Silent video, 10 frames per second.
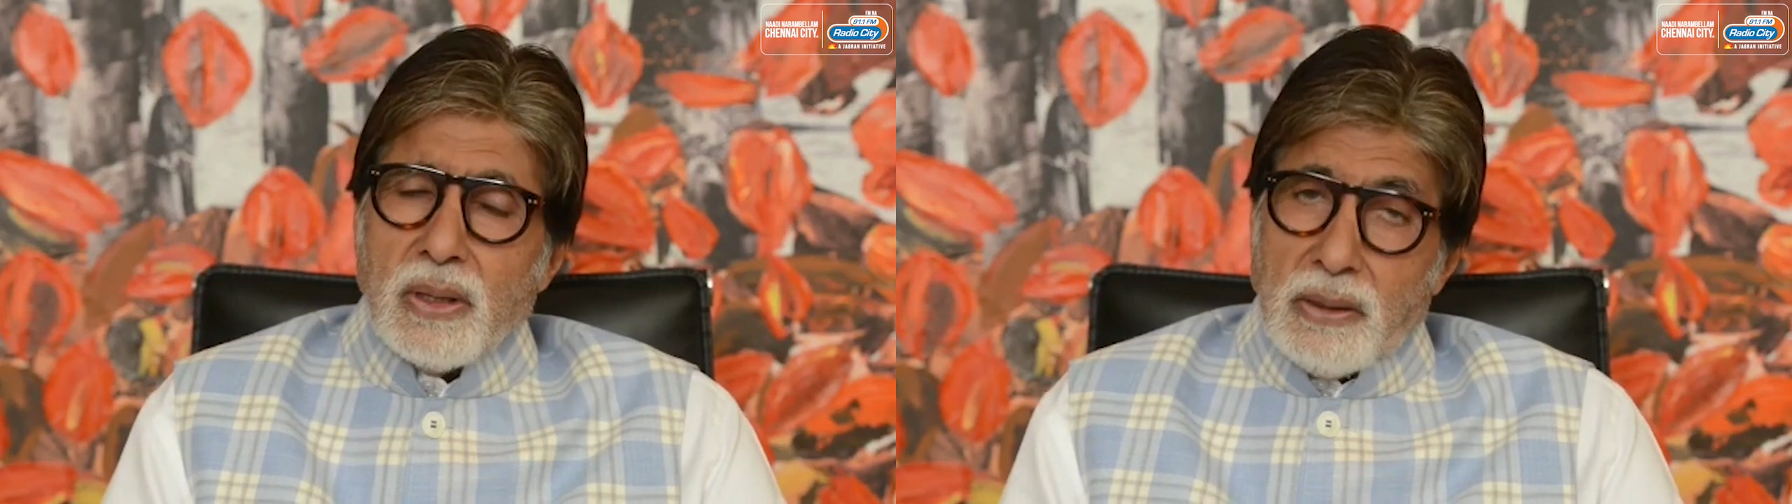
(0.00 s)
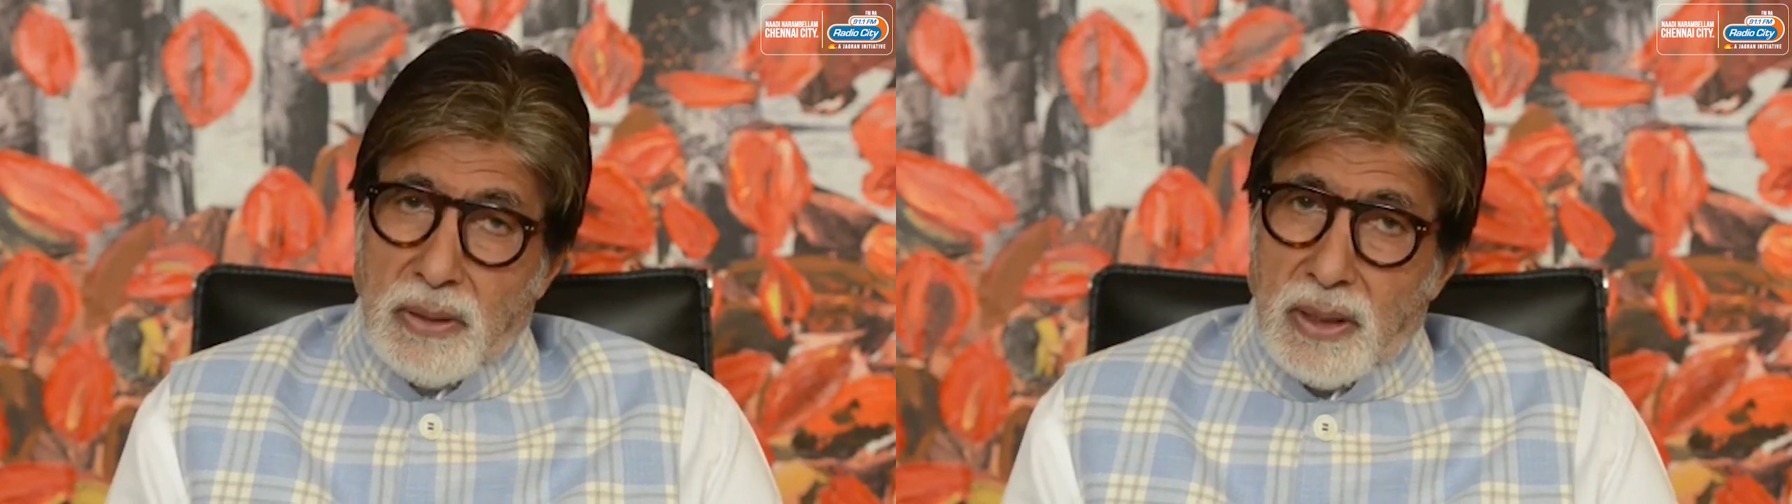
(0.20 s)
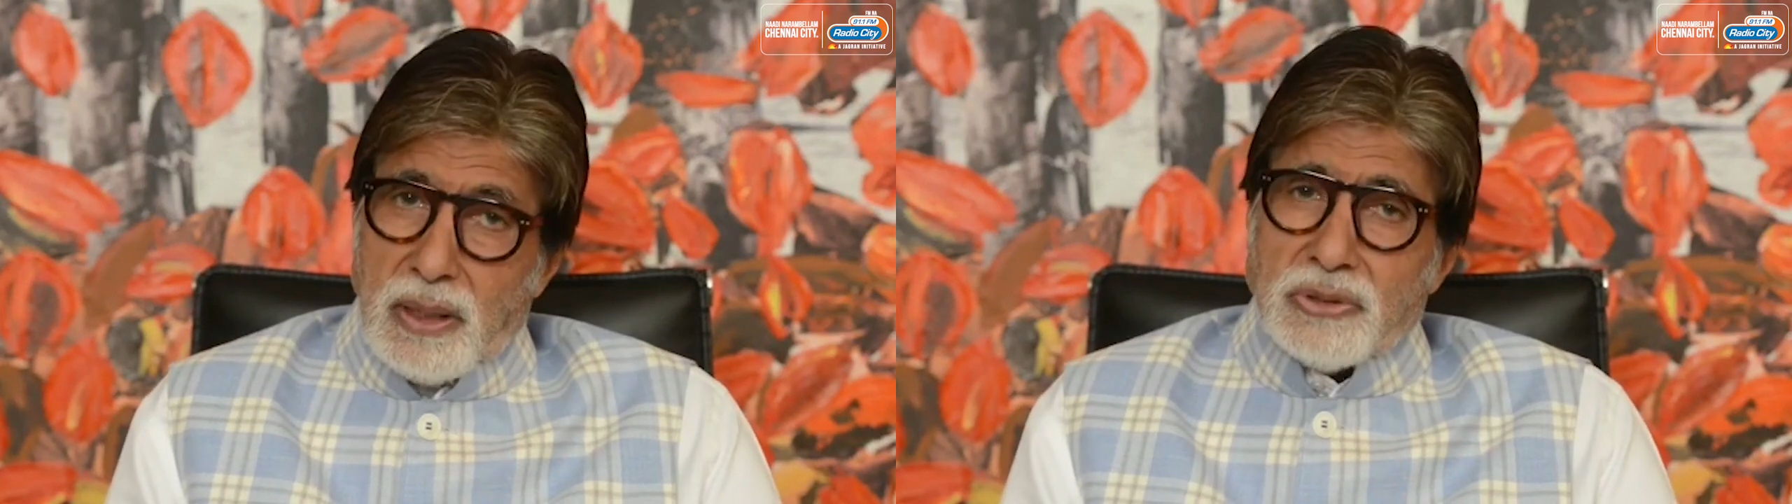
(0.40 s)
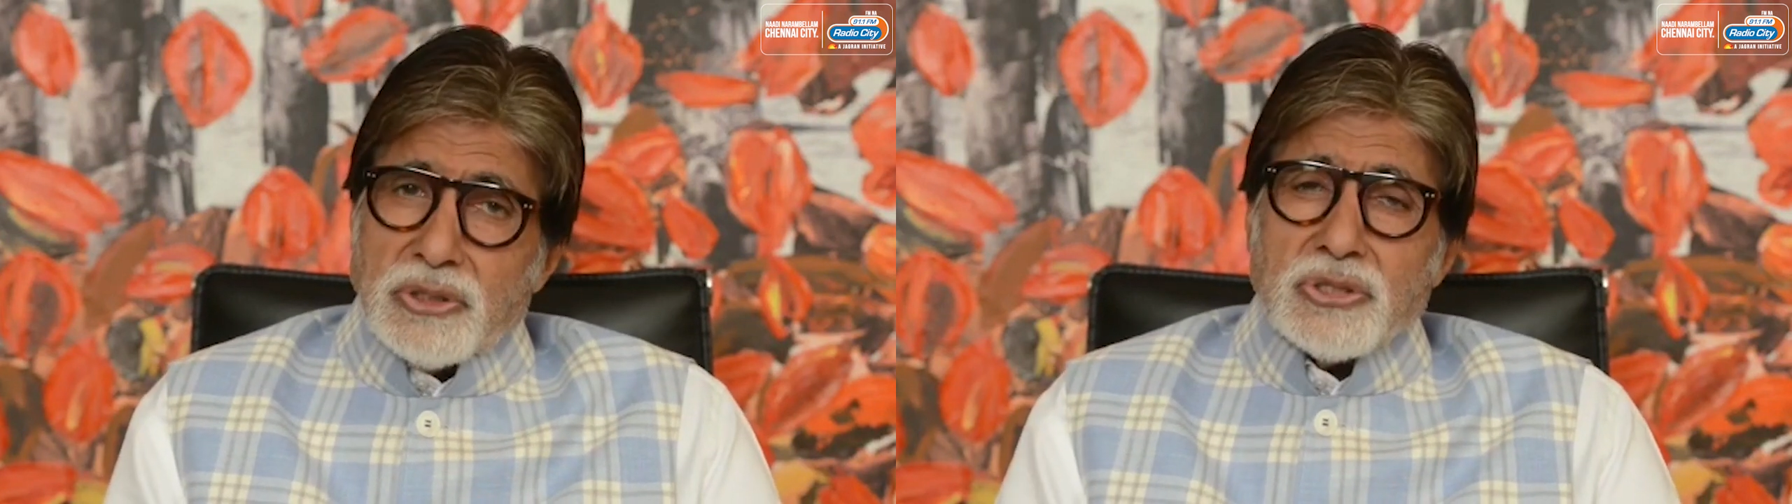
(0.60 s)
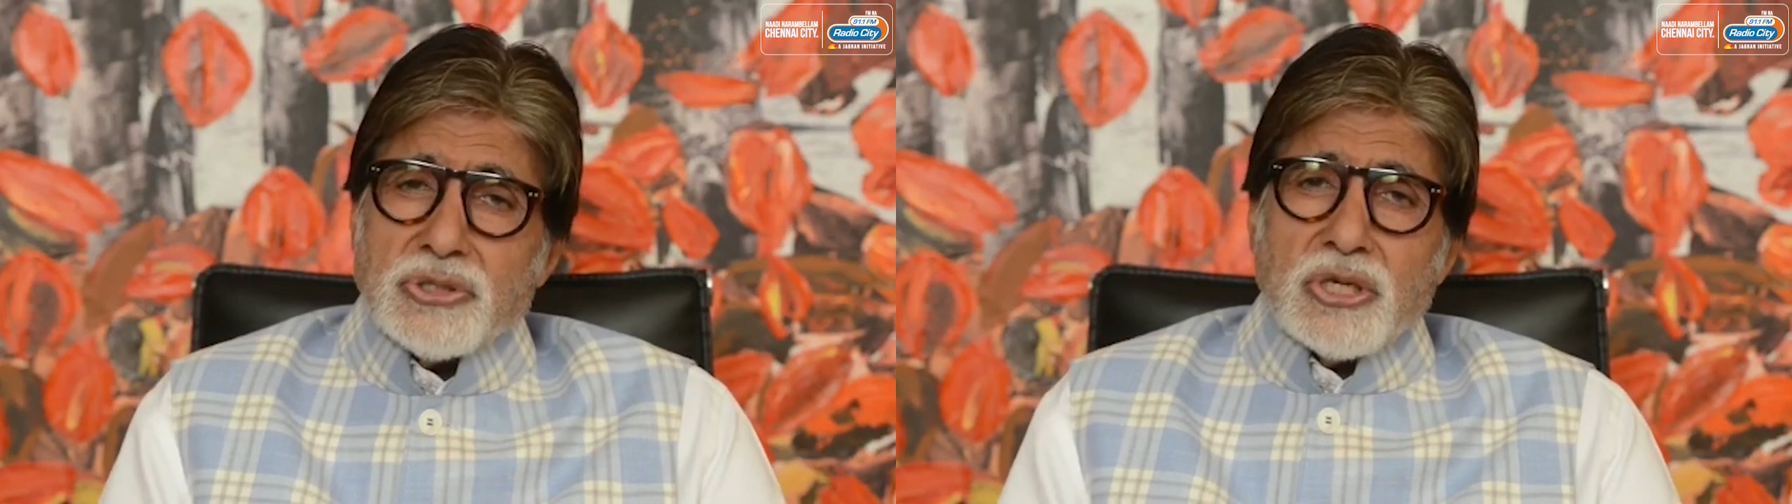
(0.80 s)
And
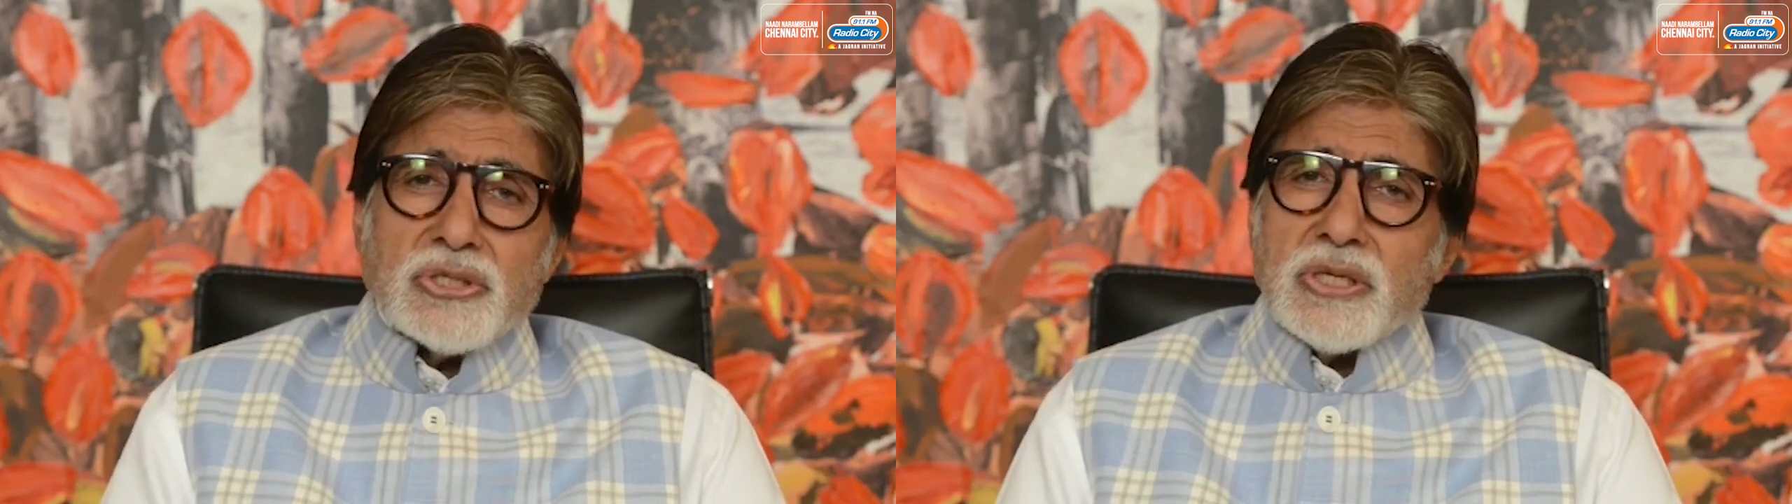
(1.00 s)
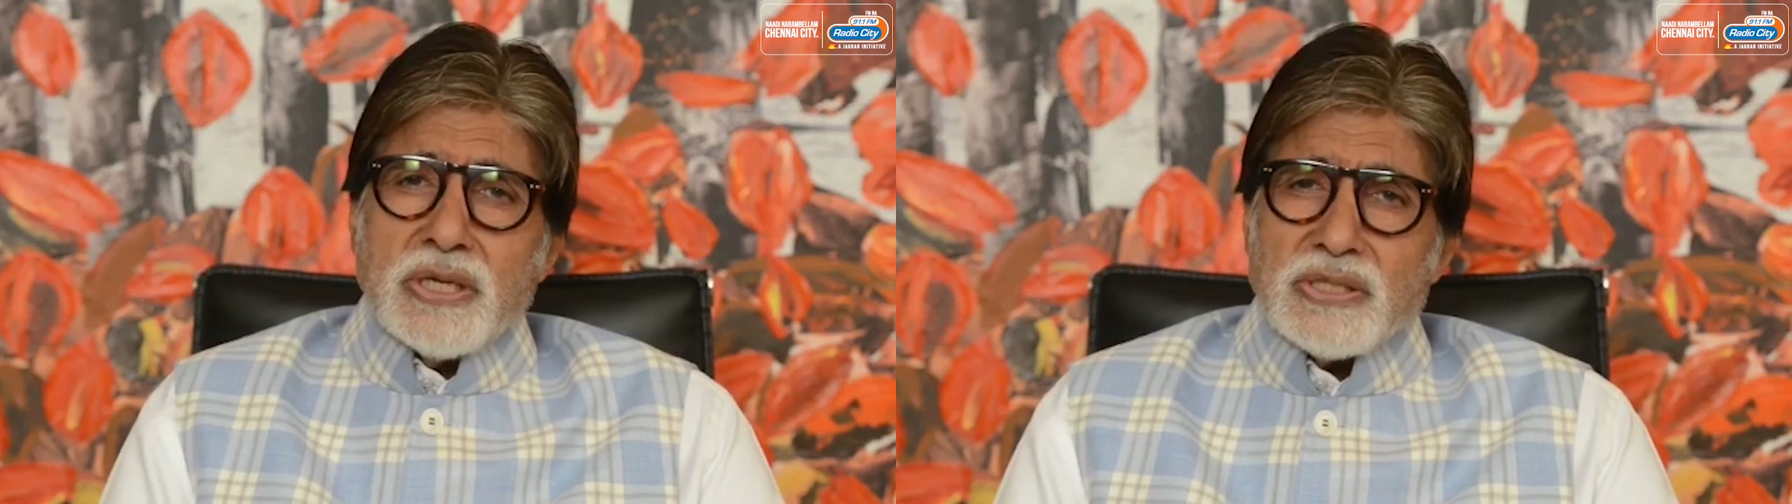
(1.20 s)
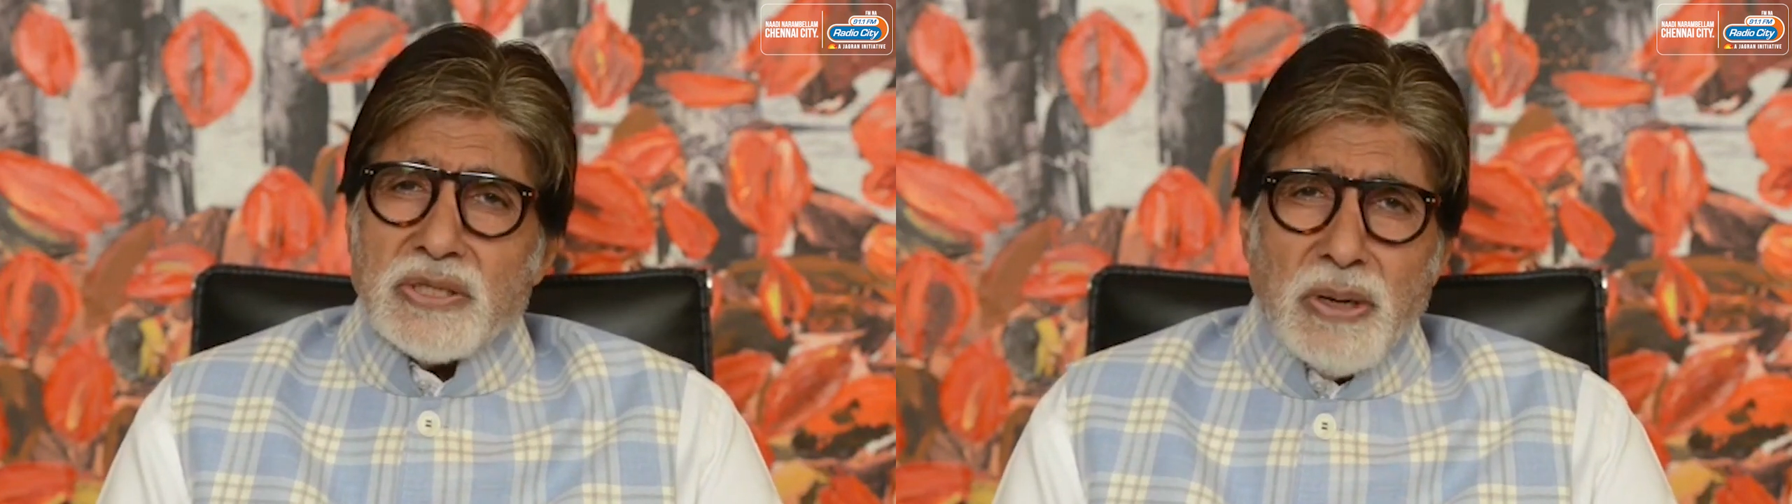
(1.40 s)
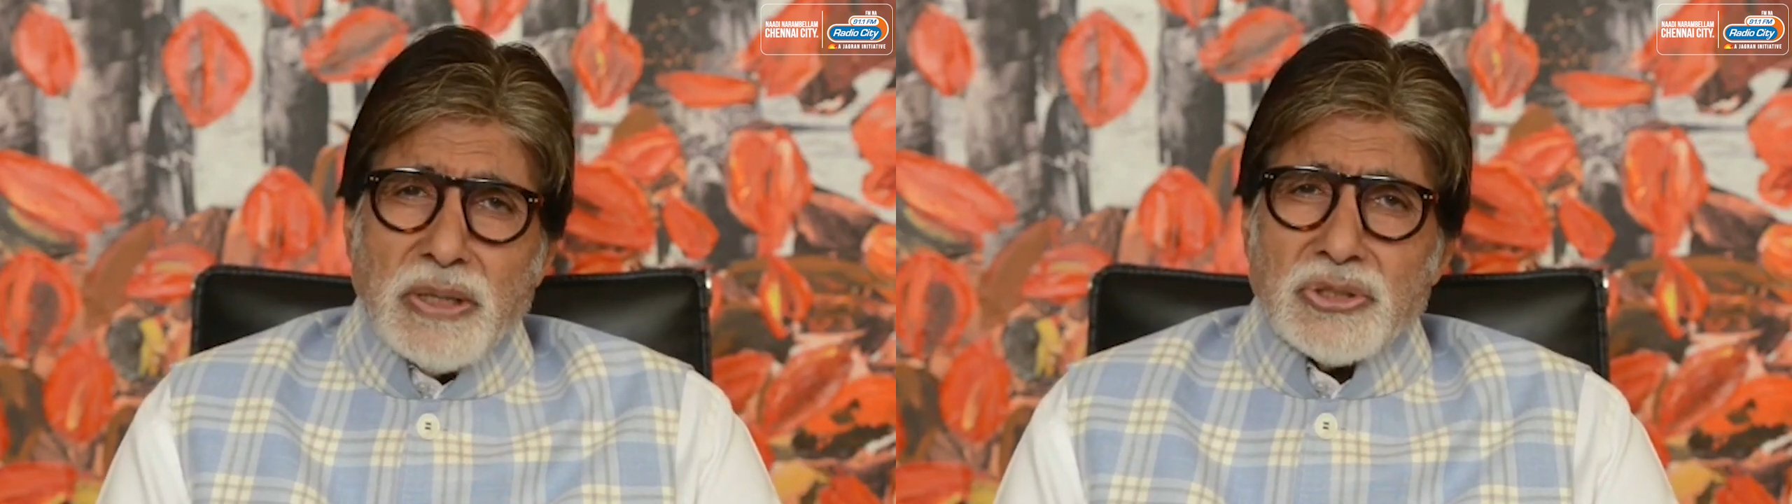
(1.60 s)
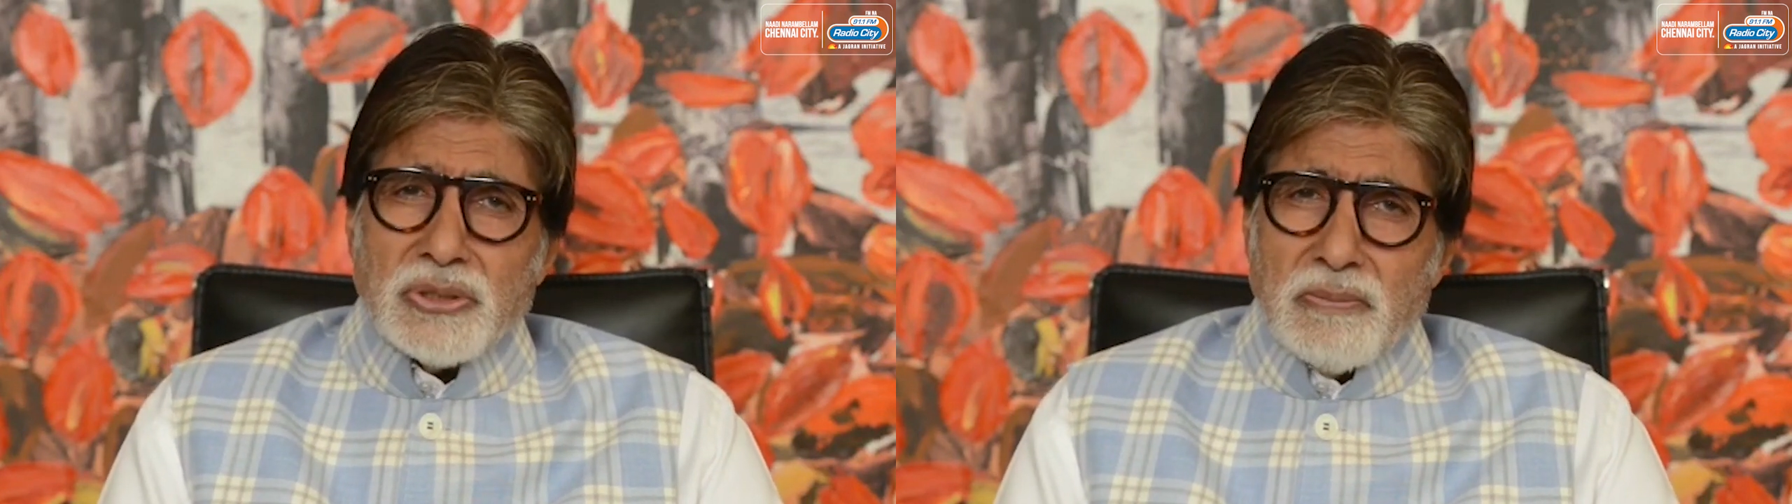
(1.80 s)
this is just an
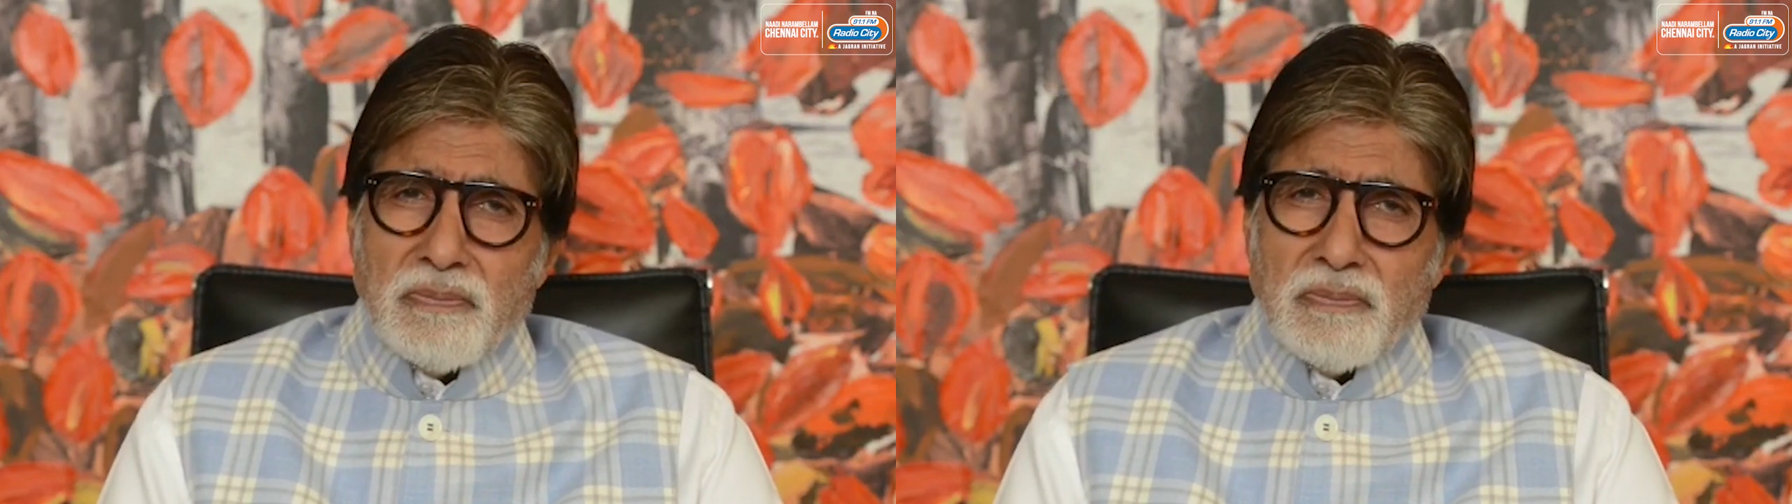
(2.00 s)
estimation.